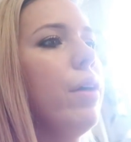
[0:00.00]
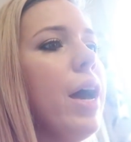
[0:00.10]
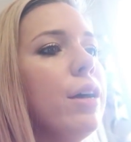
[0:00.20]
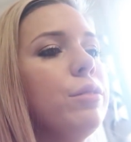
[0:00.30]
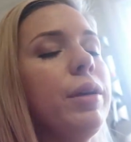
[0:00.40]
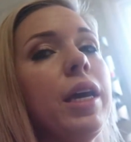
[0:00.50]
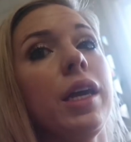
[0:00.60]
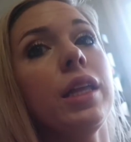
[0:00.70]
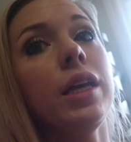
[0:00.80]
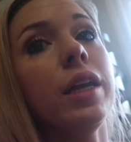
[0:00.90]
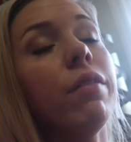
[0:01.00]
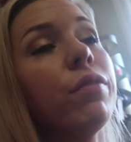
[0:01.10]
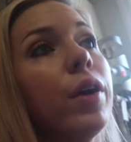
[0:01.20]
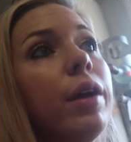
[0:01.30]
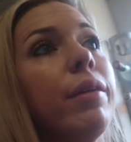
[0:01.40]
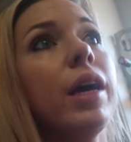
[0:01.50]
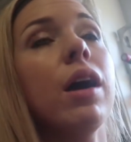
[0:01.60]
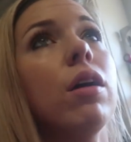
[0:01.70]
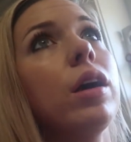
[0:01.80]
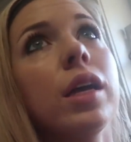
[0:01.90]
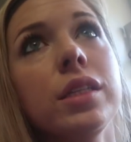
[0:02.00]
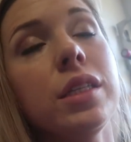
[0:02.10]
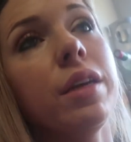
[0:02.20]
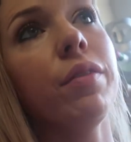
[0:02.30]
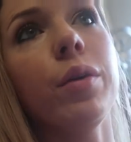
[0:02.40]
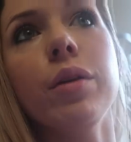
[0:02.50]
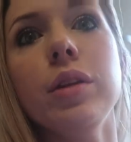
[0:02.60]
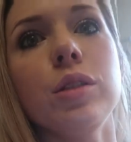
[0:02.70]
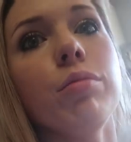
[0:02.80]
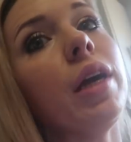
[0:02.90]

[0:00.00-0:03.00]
whole house. We gotta get cleaned up for it. We got all kinds of stuff going on this